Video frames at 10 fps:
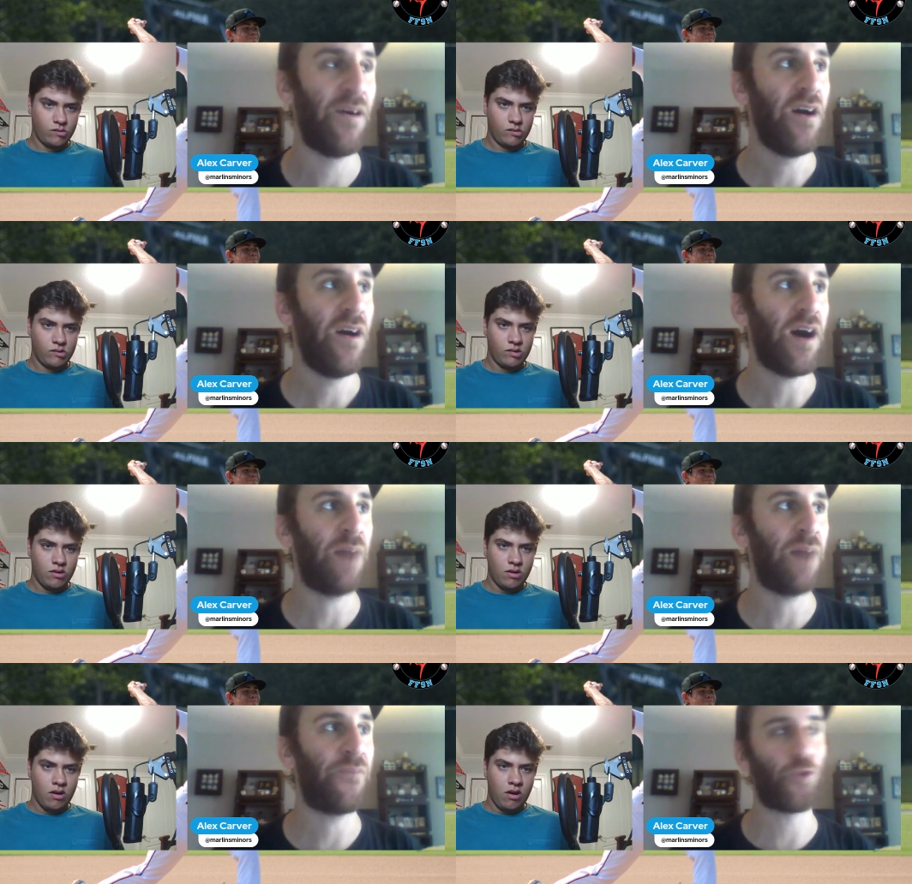Speaker 1: Uh,
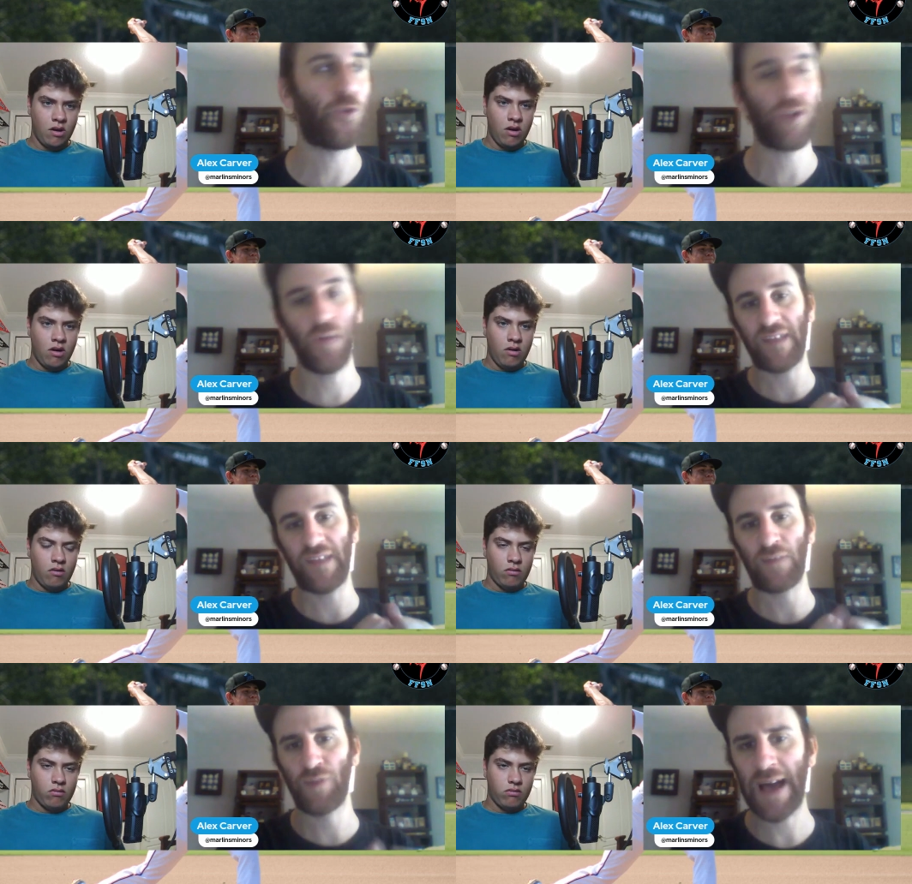before he was like really
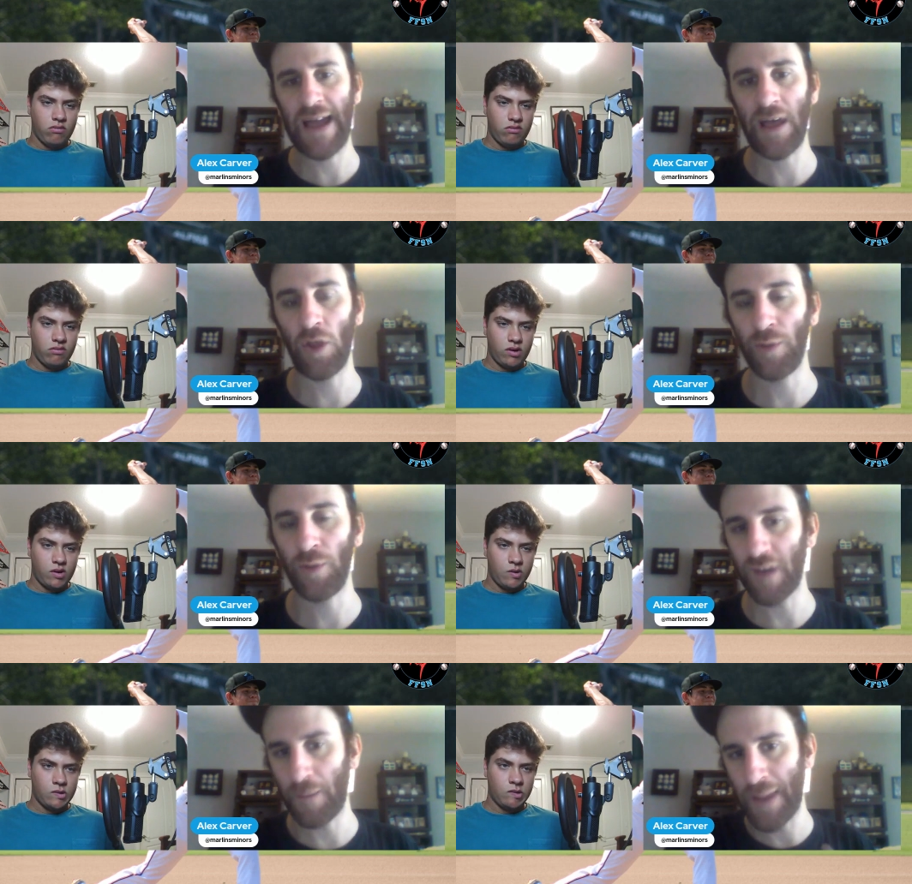high elbows
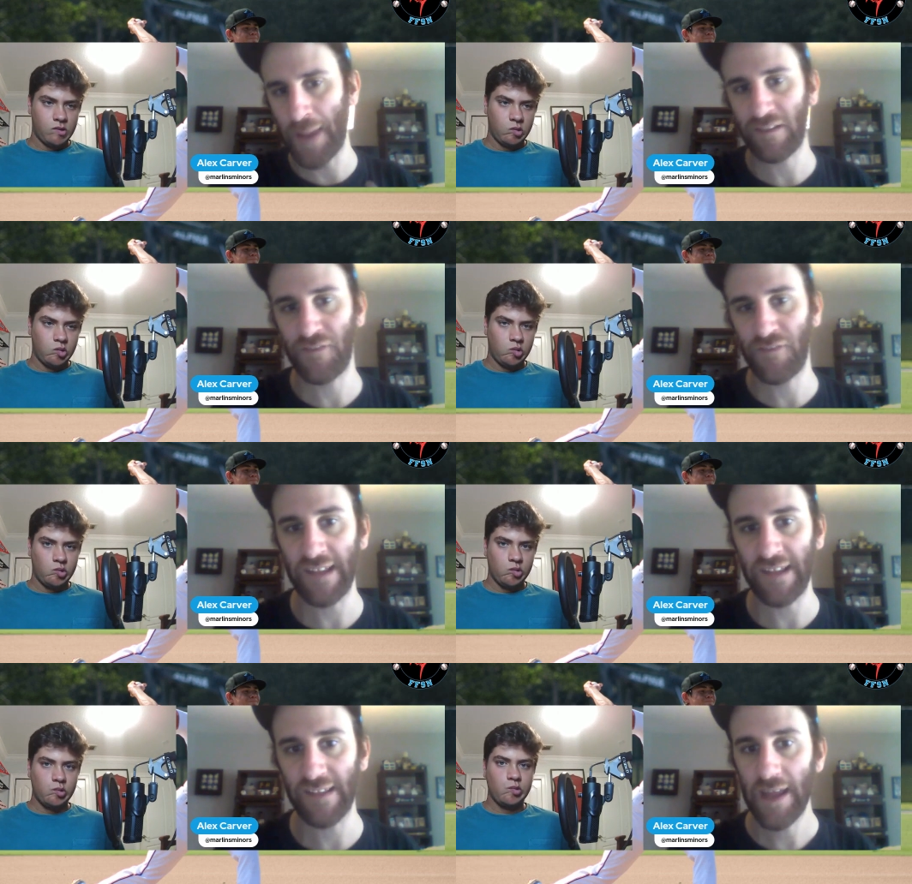up by his face.
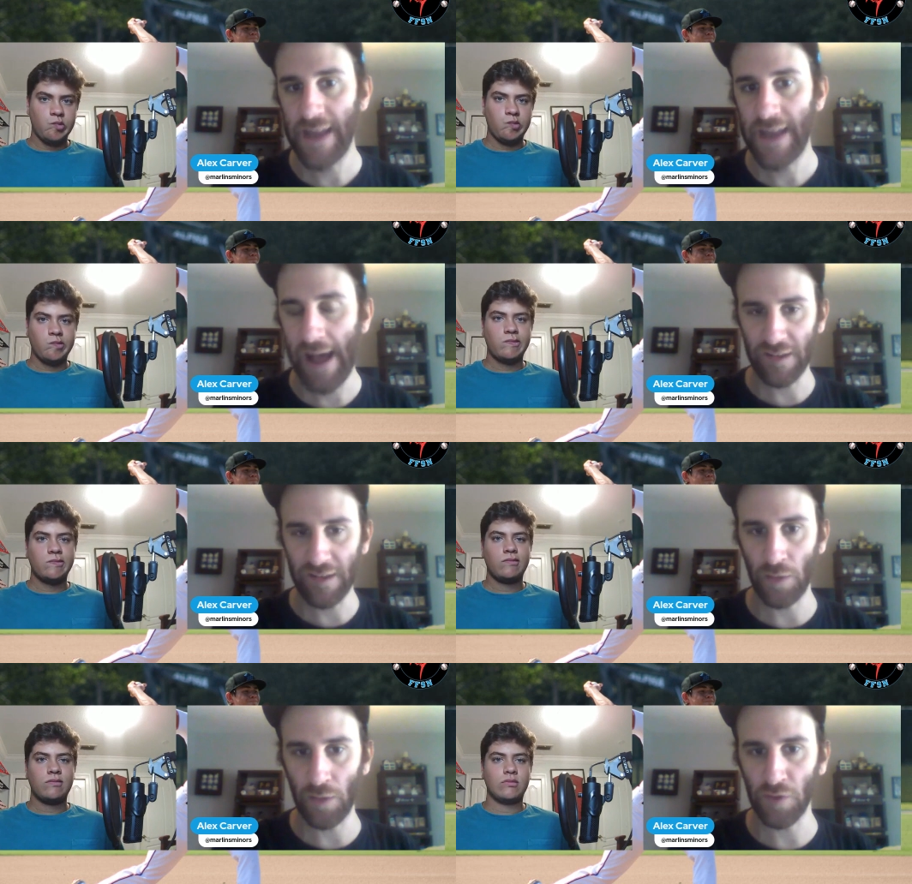Now it's
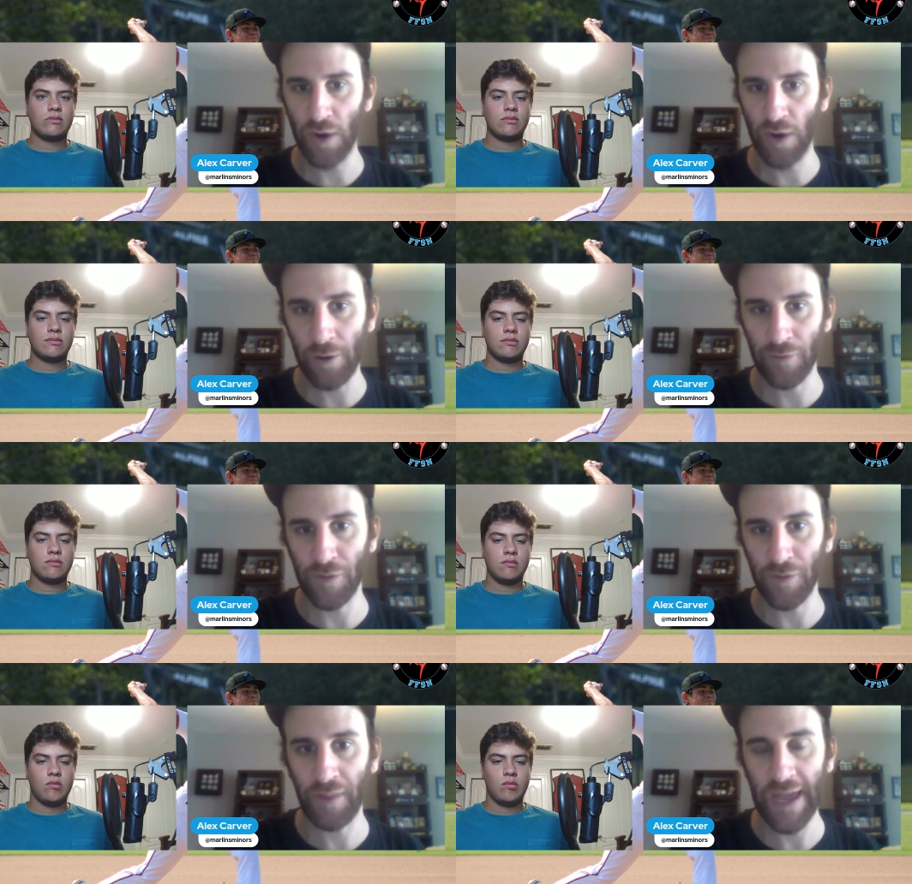elbows more out over the
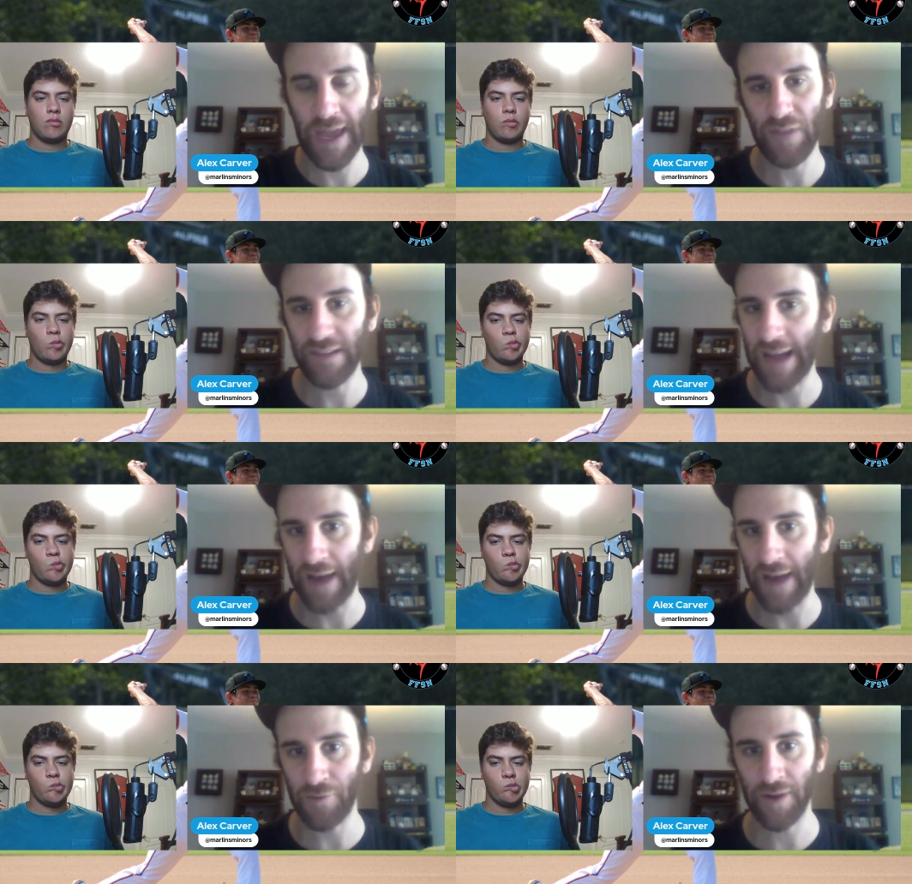plate. He's gotten
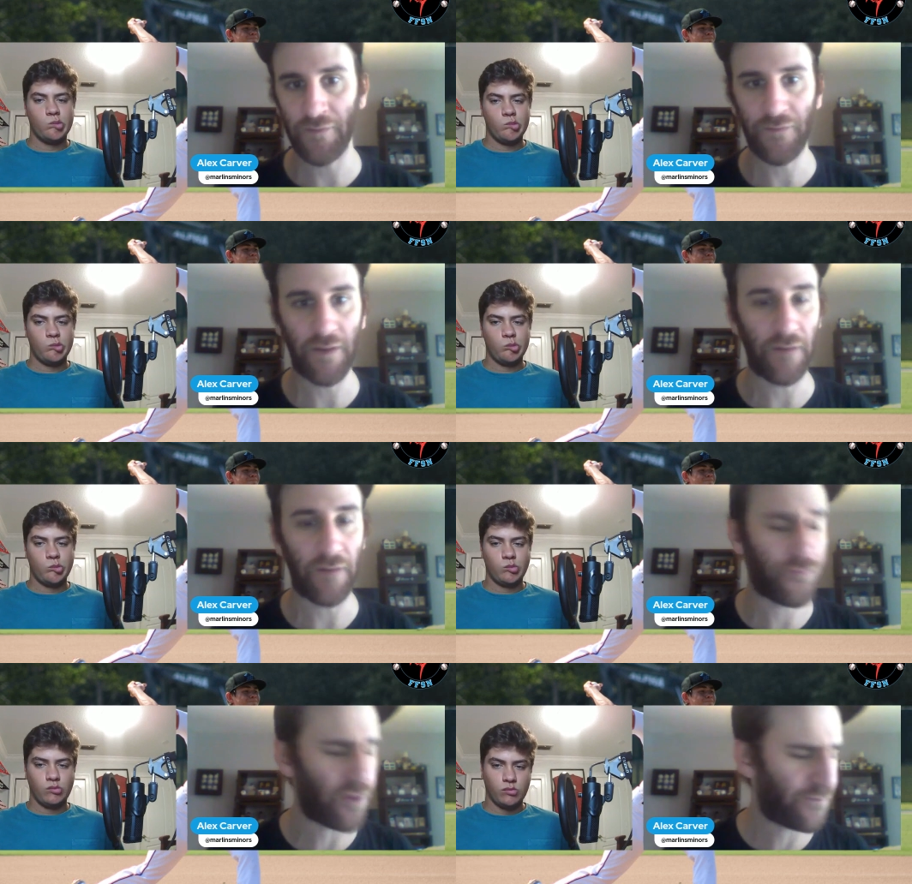rid of a front, a
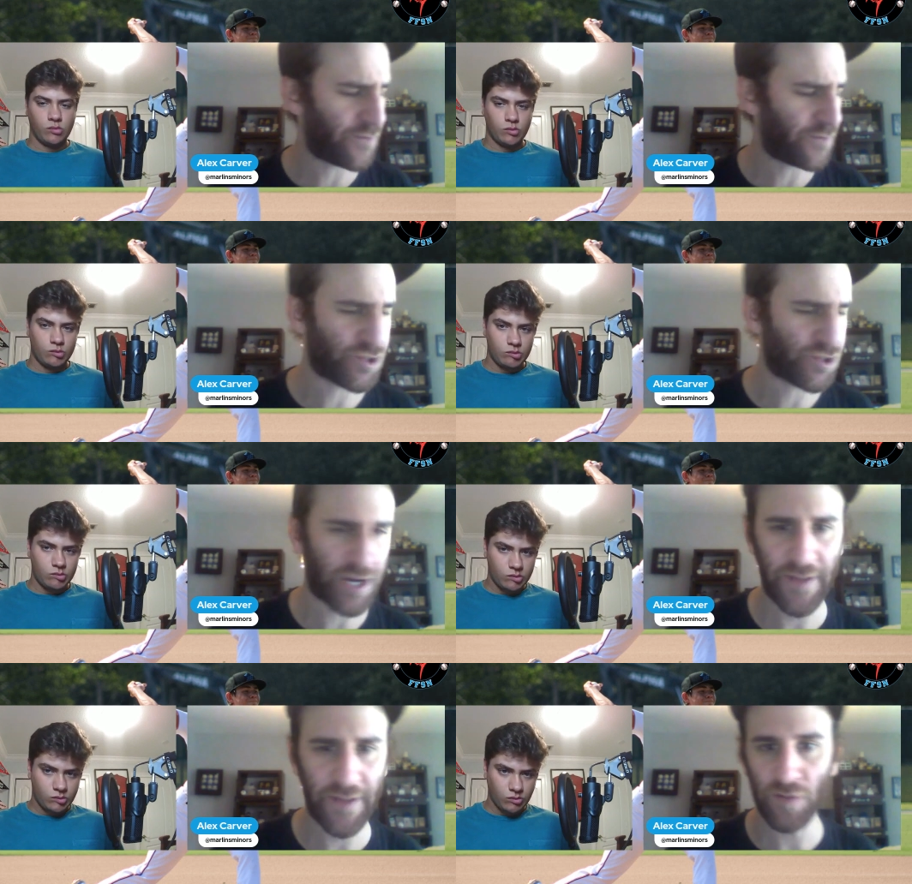front foot trigger that
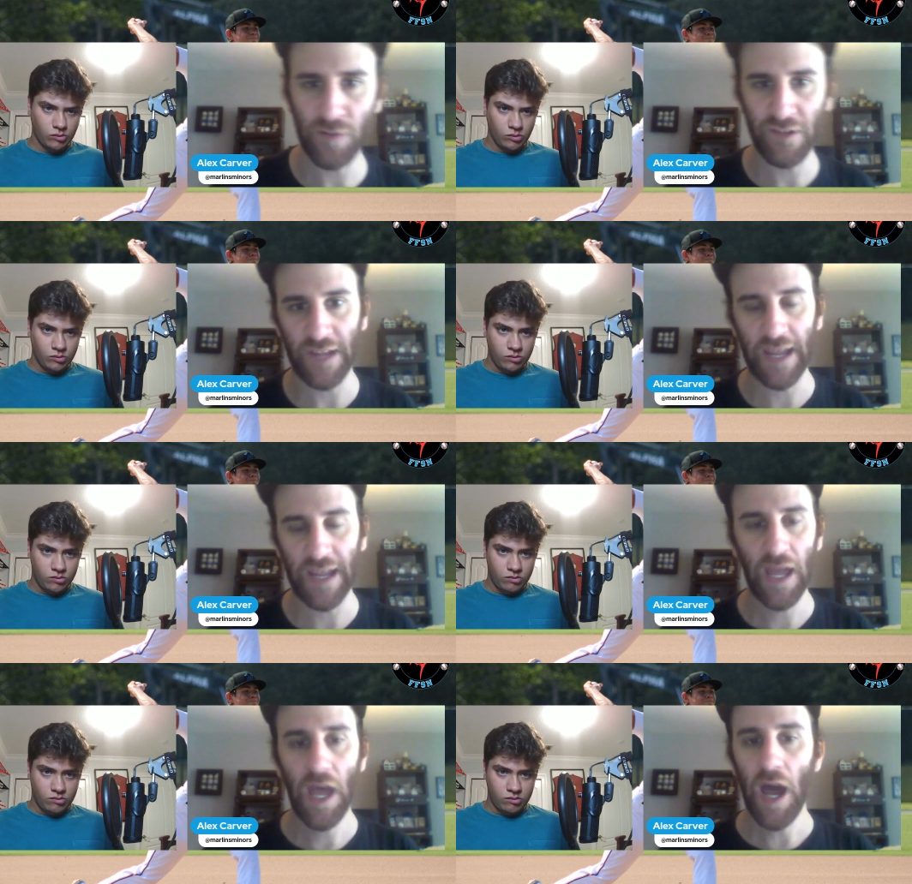he was using.
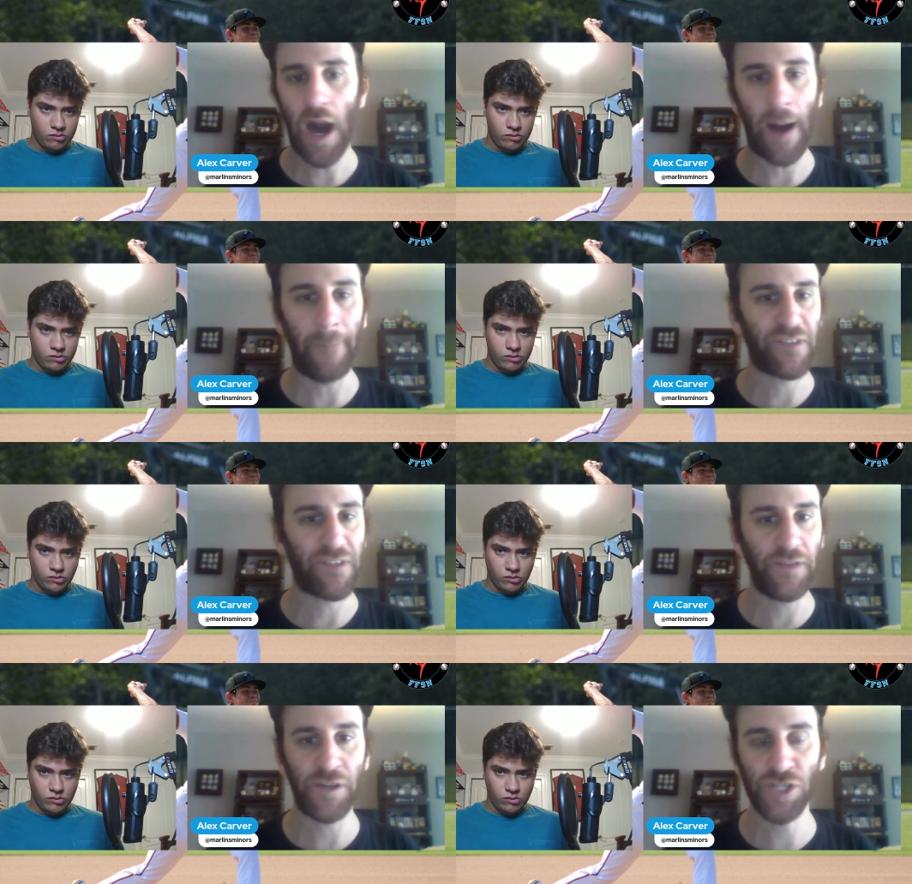Um, so
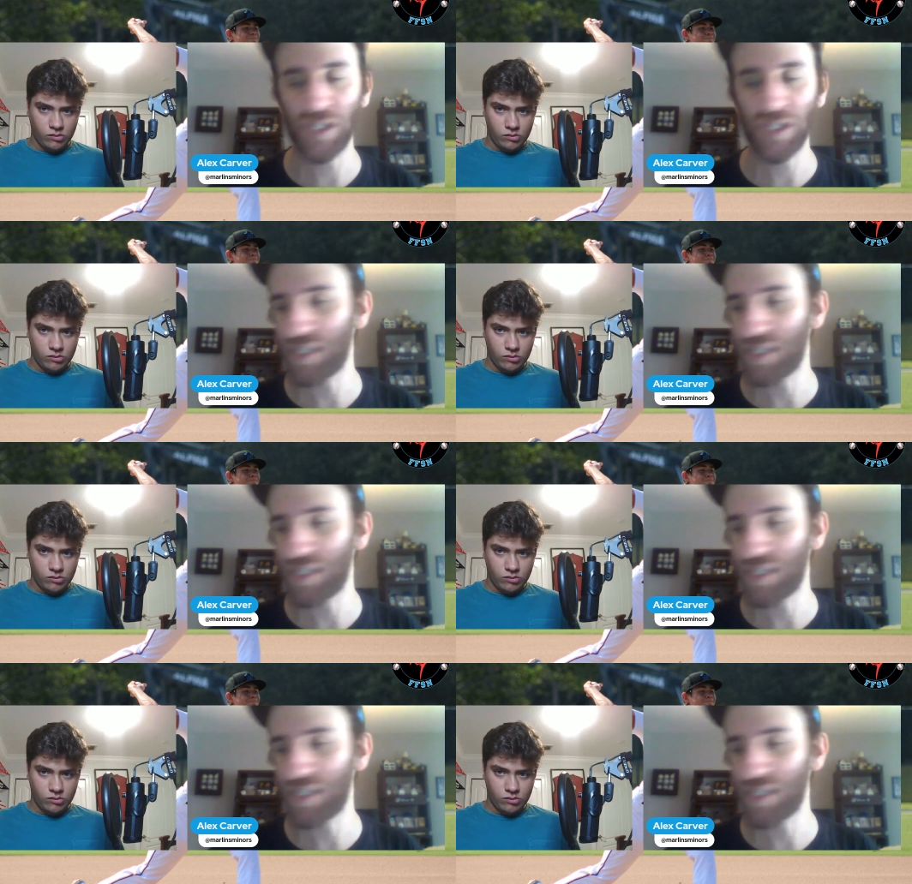there's just